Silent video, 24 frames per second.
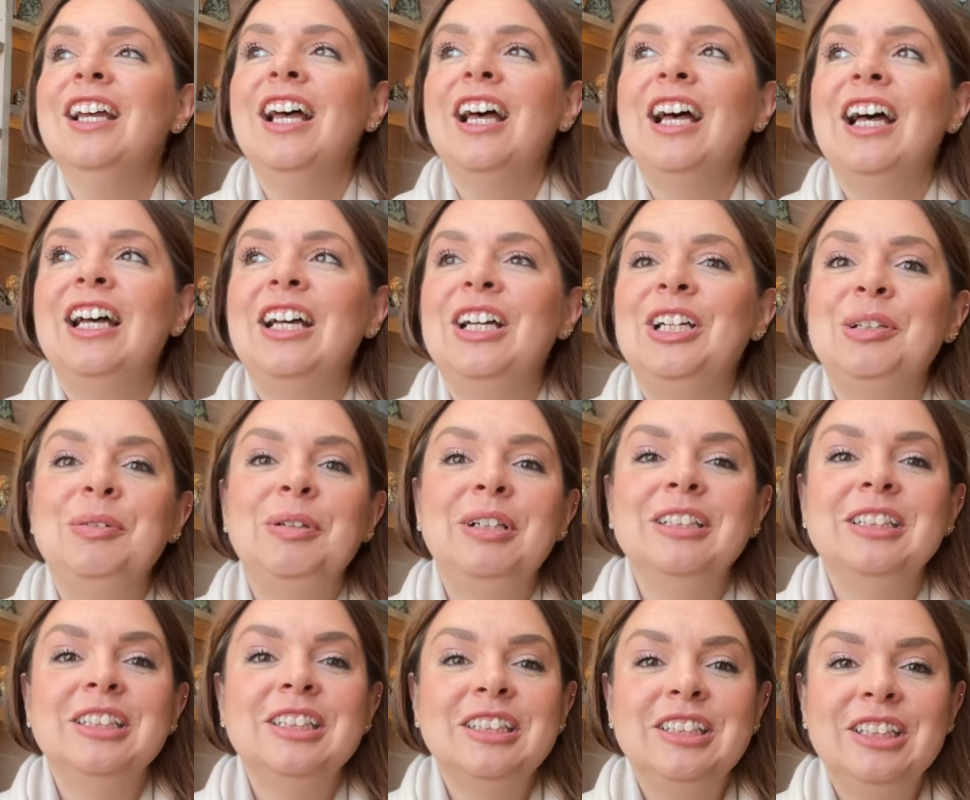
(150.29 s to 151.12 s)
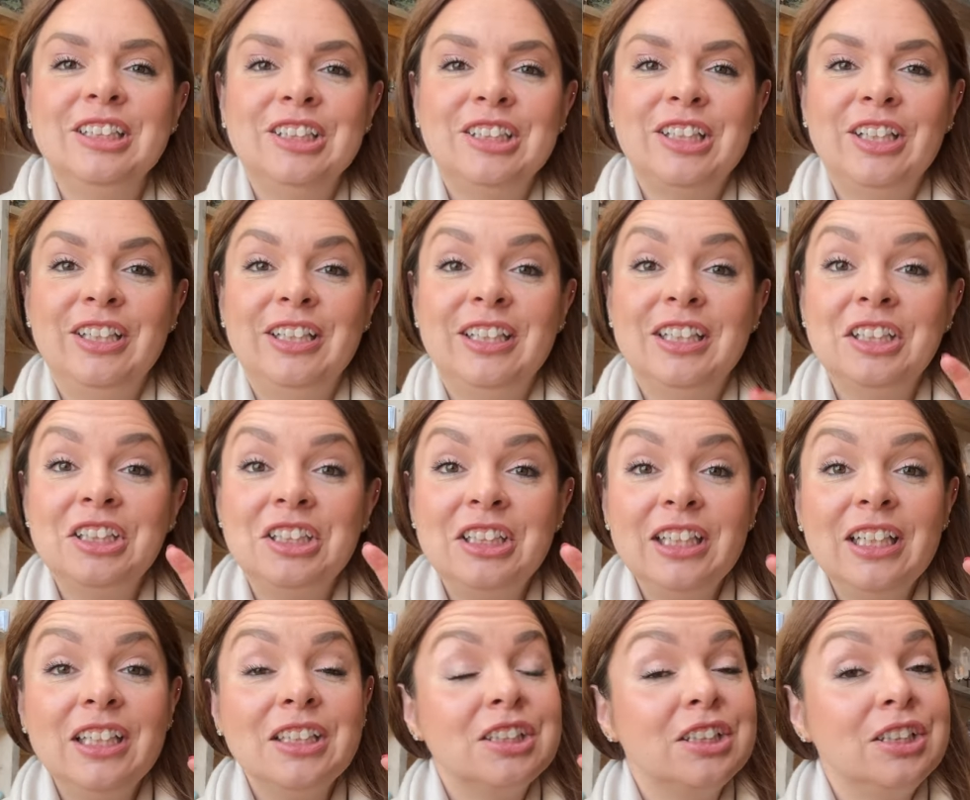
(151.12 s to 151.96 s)
And just to show you, because
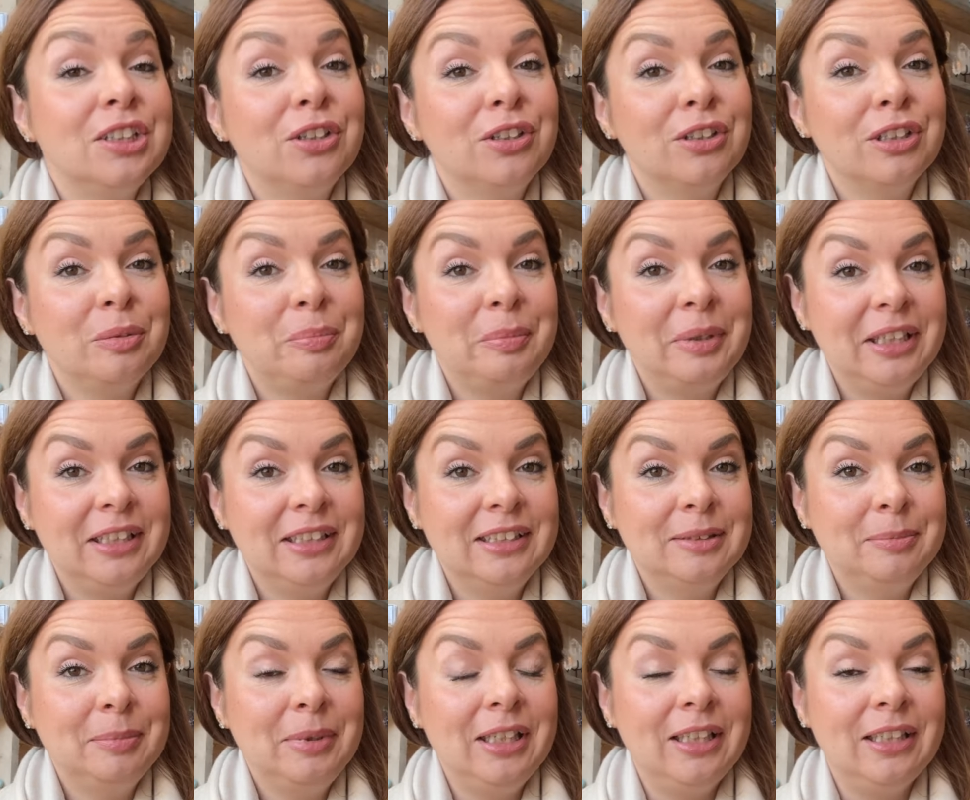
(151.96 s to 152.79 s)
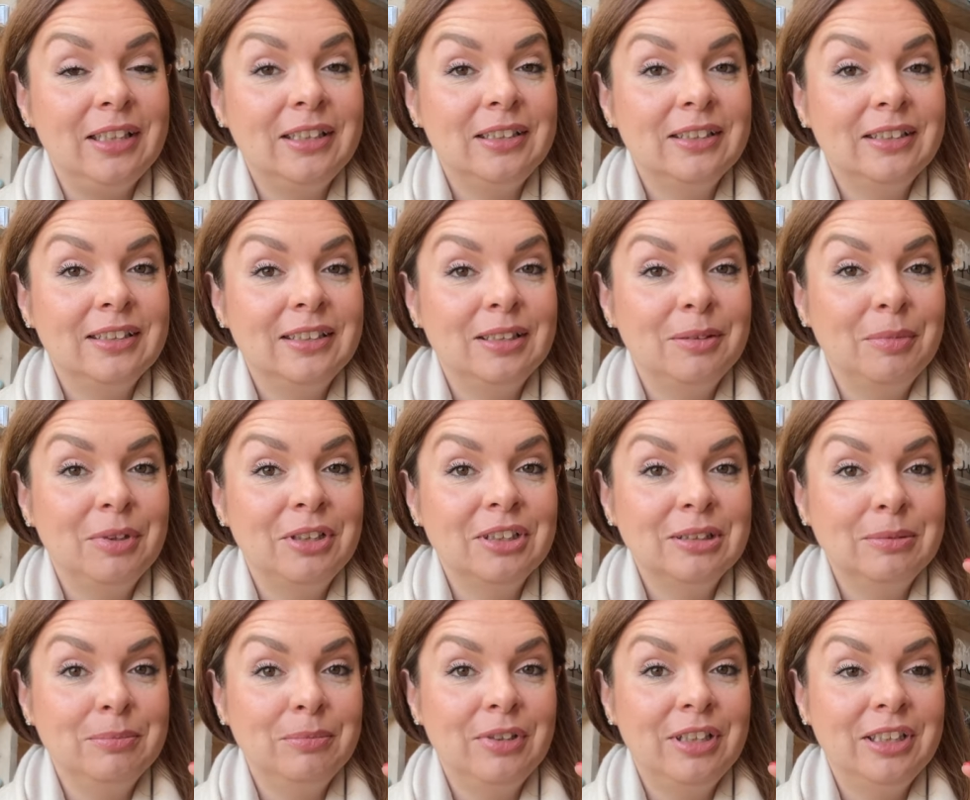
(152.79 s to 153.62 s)
she actually got the biggest piece, the
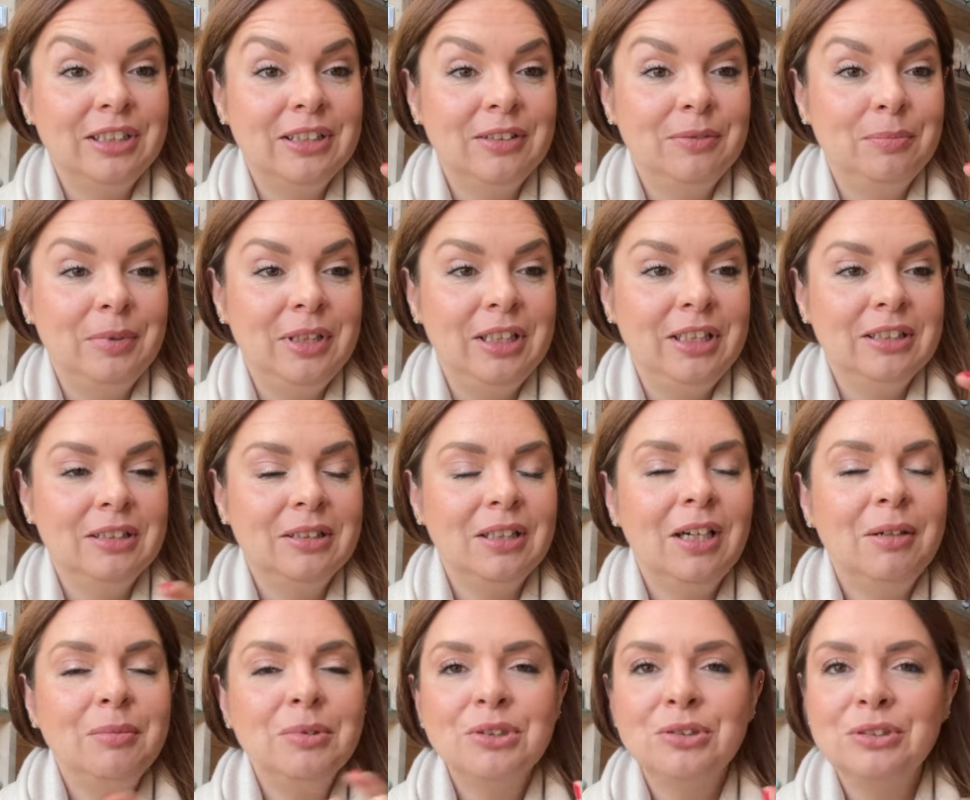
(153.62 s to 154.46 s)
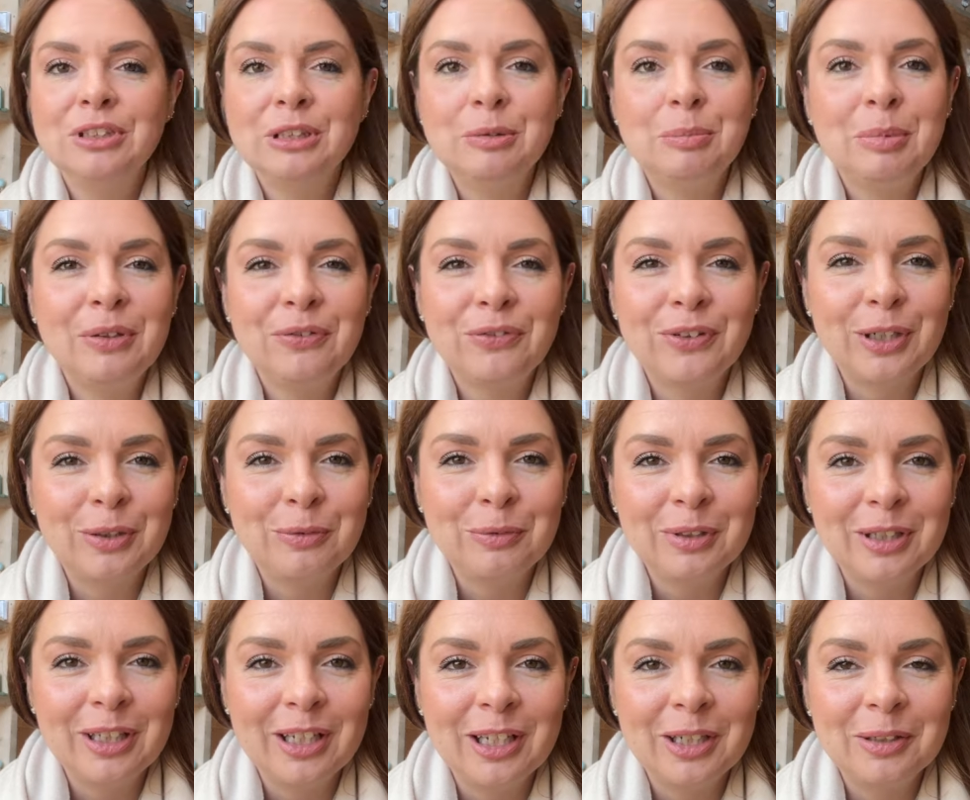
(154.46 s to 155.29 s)
most impressive piece. I'm sure she'll be fine
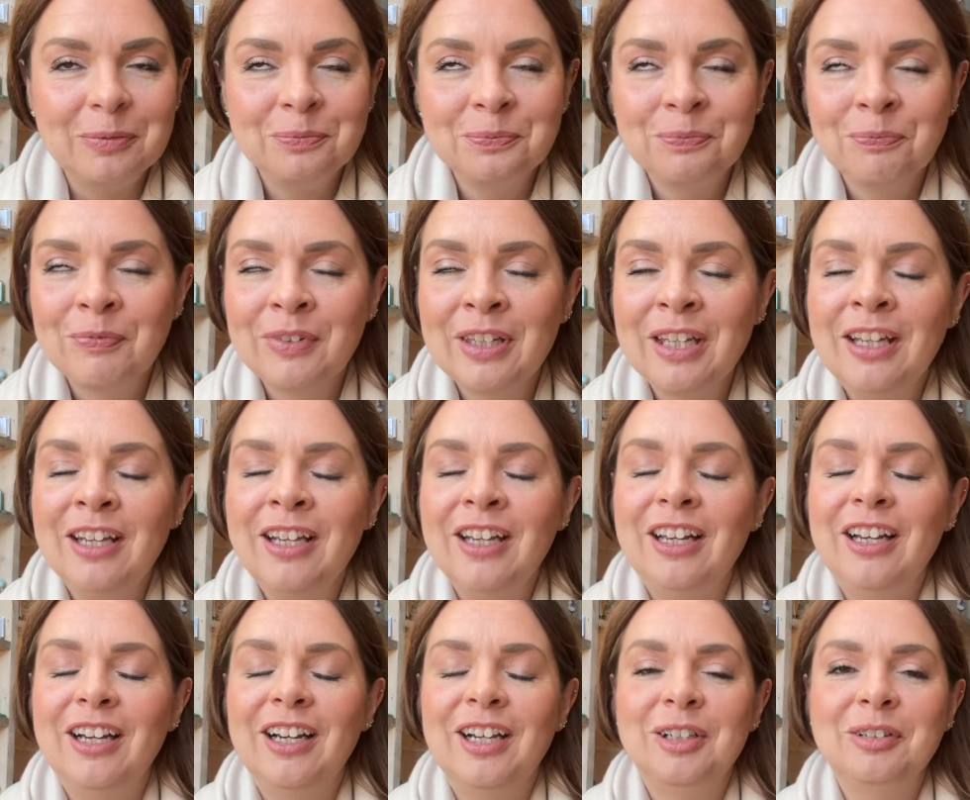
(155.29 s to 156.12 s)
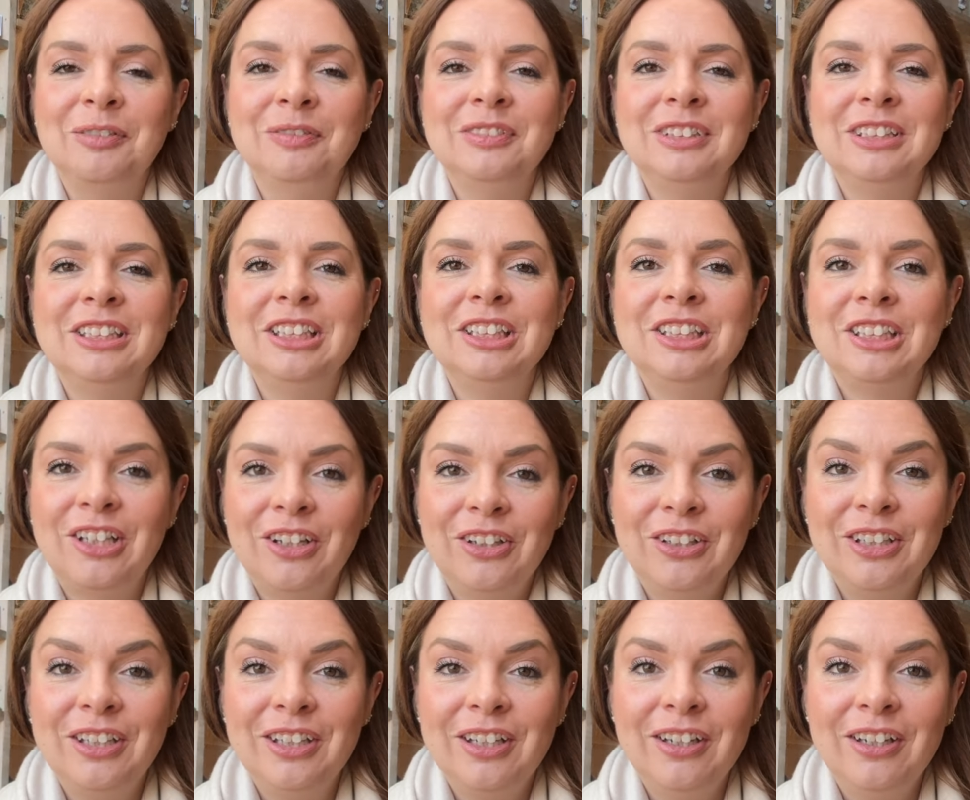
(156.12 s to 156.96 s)
with that, to show
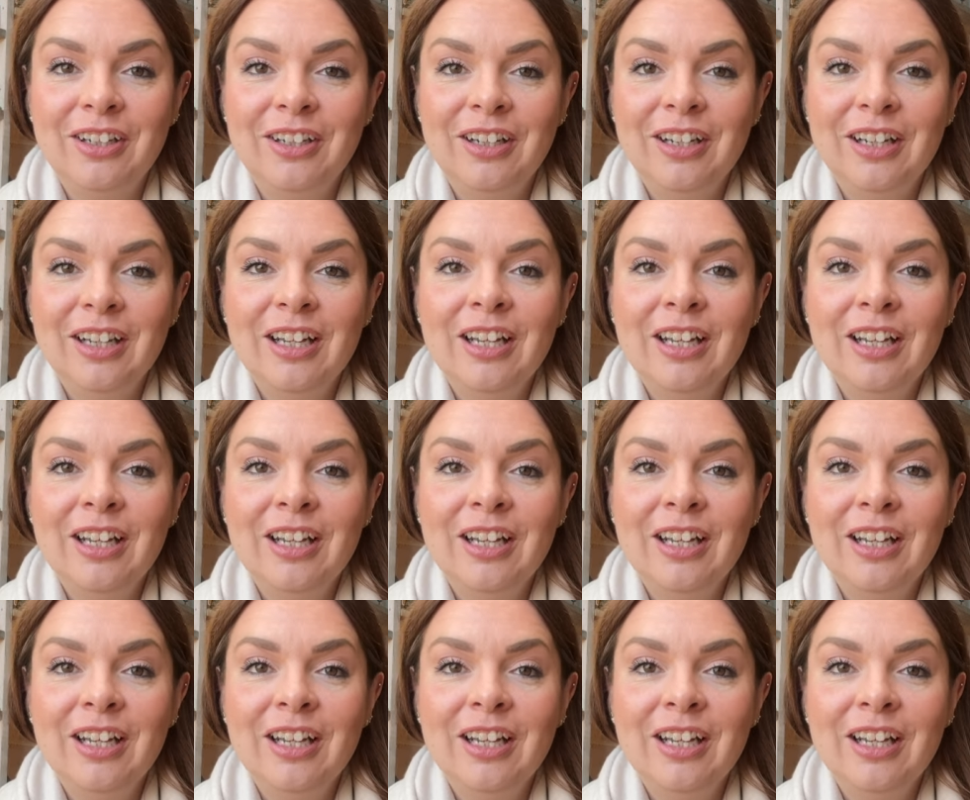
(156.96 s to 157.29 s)
you.